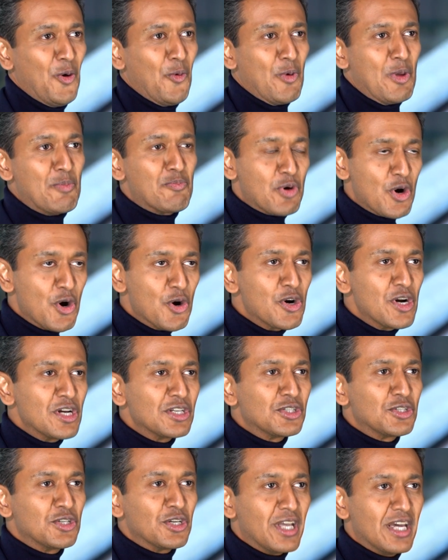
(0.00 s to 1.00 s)
We
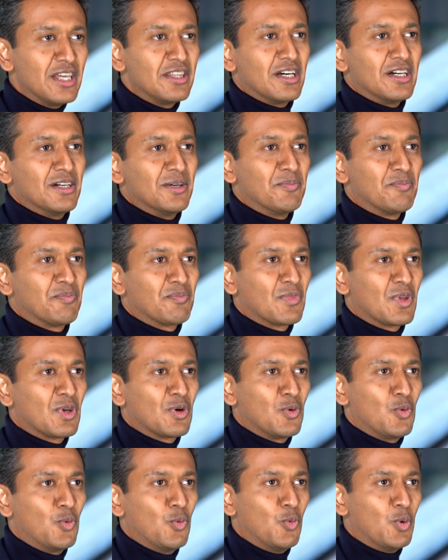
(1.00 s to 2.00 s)
progress together
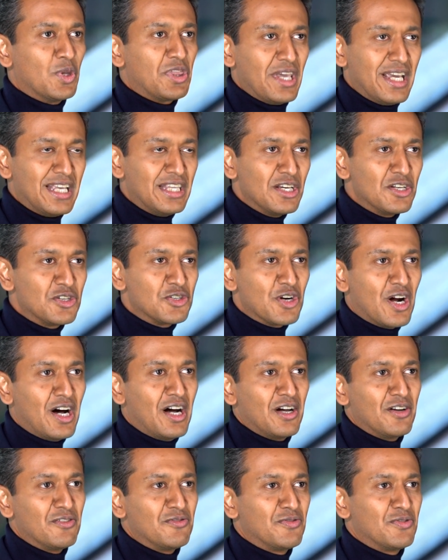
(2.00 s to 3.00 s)
with inner
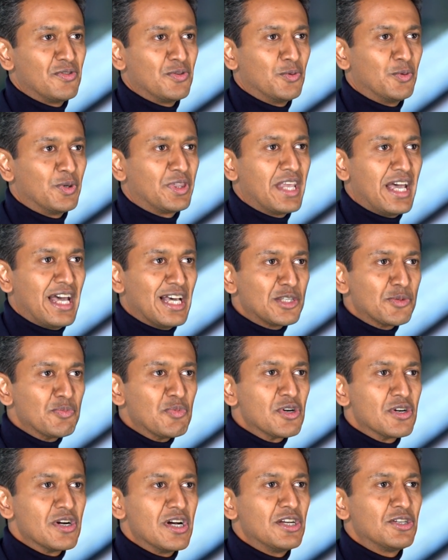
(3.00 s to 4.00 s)
drive, with the
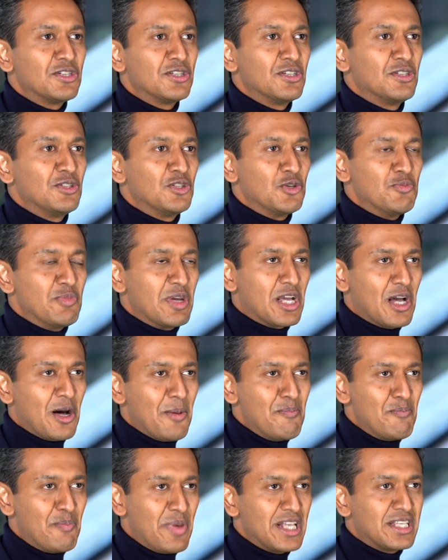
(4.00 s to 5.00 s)
aspiration to
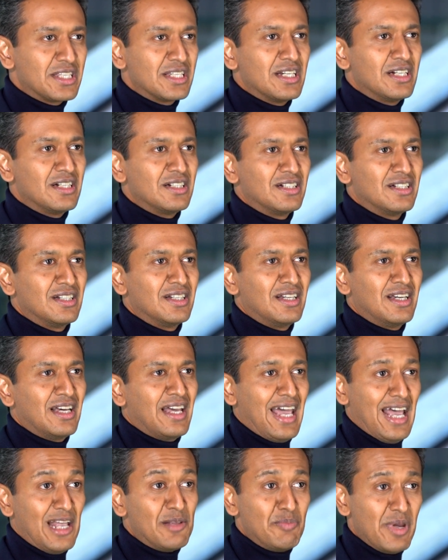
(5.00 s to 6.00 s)
become better
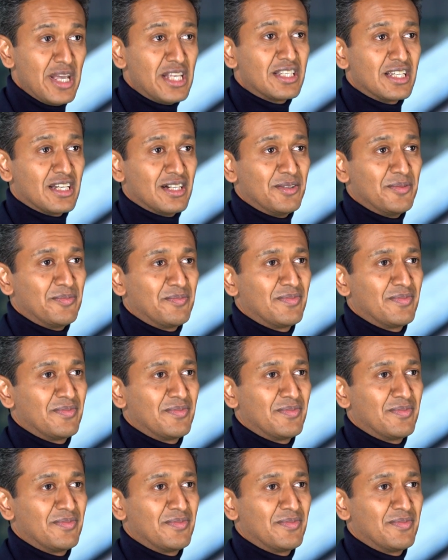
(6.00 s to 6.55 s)
and better.